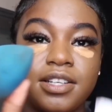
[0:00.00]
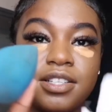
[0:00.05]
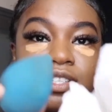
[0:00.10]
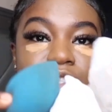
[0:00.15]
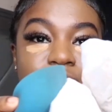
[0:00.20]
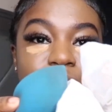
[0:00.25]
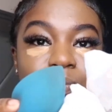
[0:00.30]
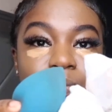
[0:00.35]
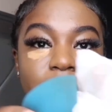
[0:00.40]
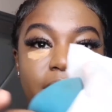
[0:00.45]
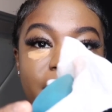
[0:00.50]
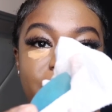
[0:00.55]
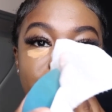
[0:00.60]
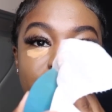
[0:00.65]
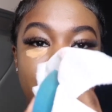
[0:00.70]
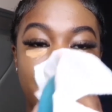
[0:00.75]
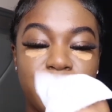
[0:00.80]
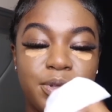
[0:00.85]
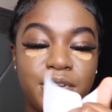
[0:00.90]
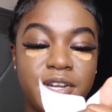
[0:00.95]
just wet
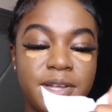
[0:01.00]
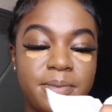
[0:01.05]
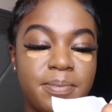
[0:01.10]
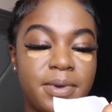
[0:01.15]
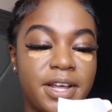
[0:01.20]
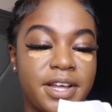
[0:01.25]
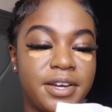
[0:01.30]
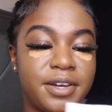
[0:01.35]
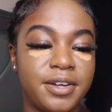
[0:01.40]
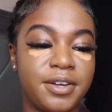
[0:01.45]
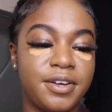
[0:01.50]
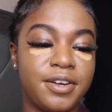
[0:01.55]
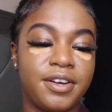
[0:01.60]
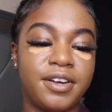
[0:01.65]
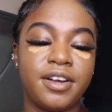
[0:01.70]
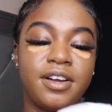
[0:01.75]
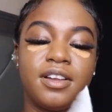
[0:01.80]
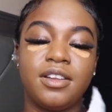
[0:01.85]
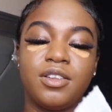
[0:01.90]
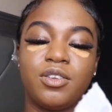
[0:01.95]
my beauty
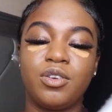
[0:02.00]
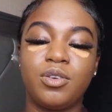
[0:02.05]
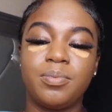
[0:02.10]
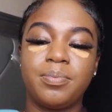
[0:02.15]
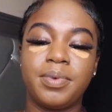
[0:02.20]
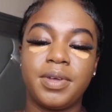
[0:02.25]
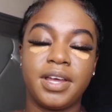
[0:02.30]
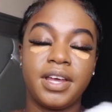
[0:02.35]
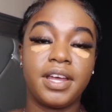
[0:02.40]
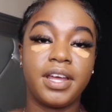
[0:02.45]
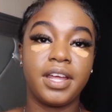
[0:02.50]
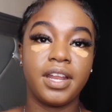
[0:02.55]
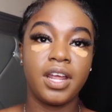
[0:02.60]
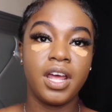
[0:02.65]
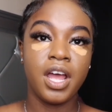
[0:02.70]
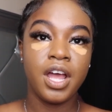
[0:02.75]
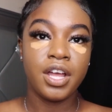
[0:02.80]
blender a little bit